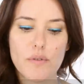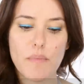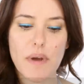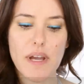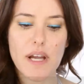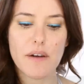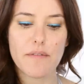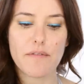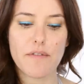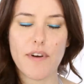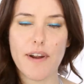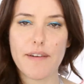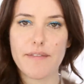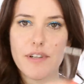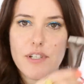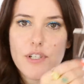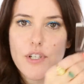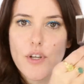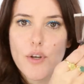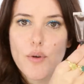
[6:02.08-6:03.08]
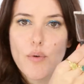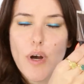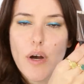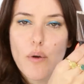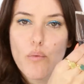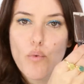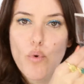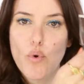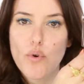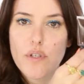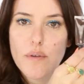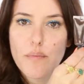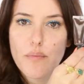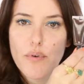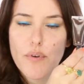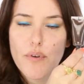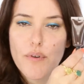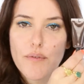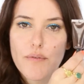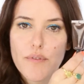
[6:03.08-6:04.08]
Makeup Forever, do a
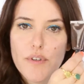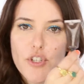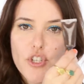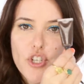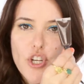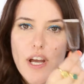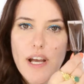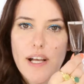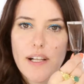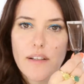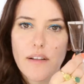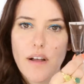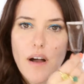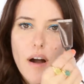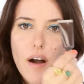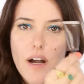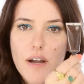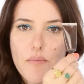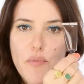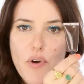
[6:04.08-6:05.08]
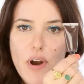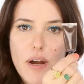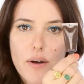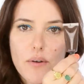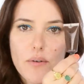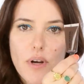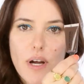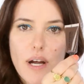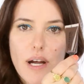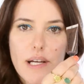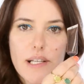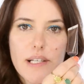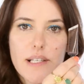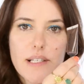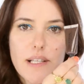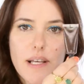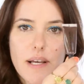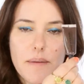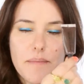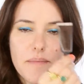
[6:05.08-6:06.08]
waterproof gel eyebrow,
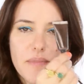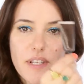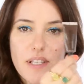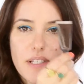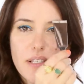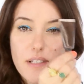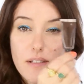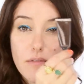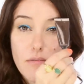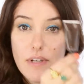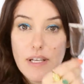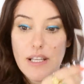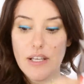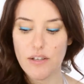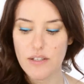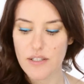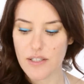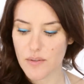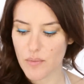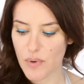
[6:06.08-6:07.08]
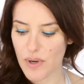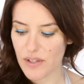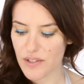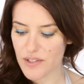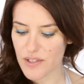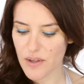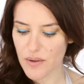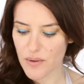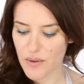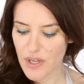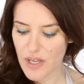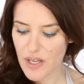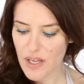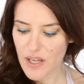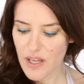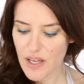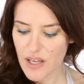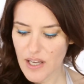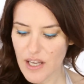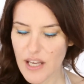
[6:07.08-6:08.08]
and um, this is really good as well. So
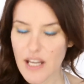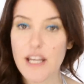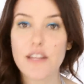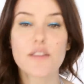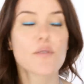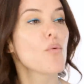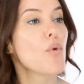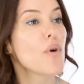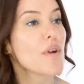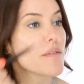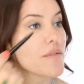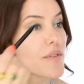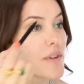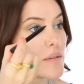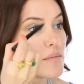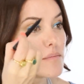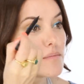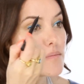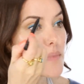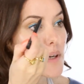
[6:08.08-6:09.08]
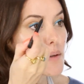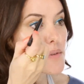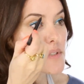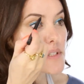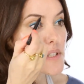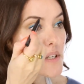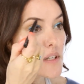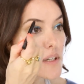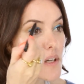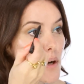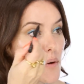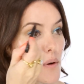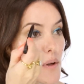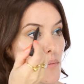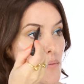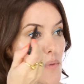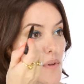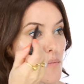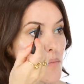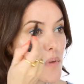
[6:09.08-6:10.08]
either one of them, I'm just going to go
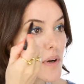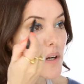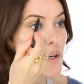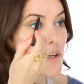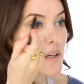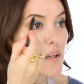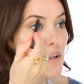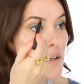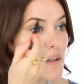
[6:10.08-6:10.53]
in with my